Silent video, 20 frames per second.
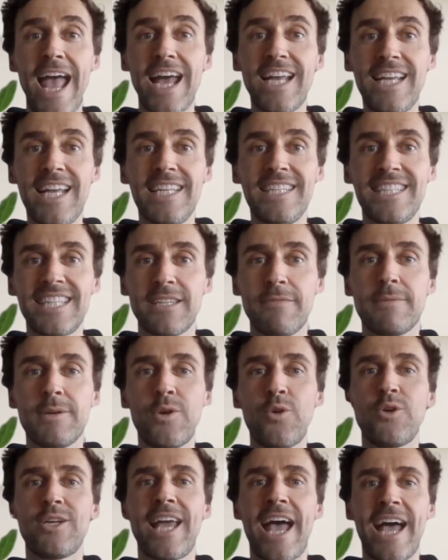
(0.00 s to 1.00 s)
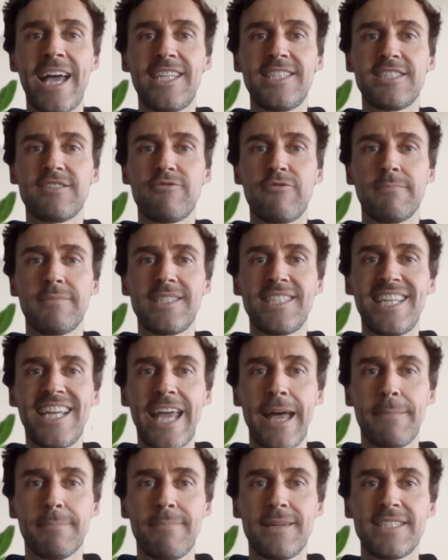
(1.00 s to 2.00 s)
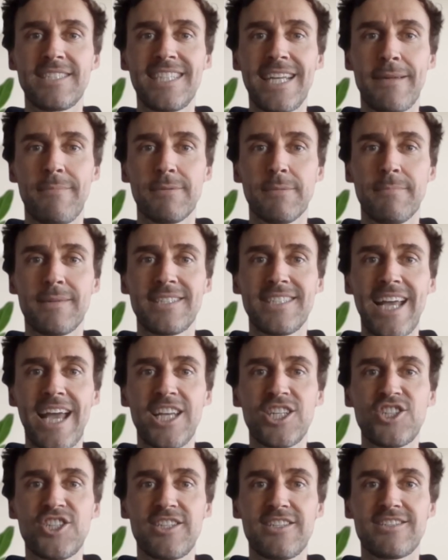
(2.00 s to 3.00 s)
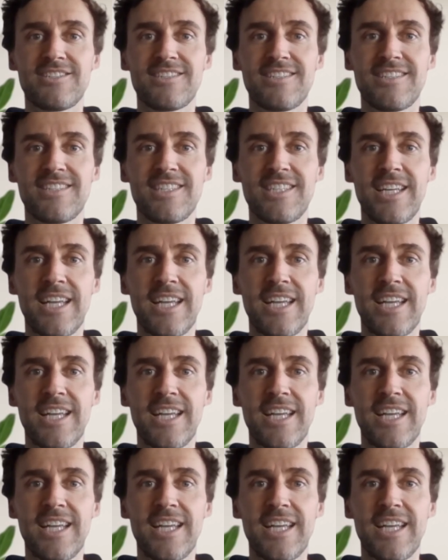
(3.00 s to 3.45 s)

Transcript: highlight typical gains from CMMS implementation.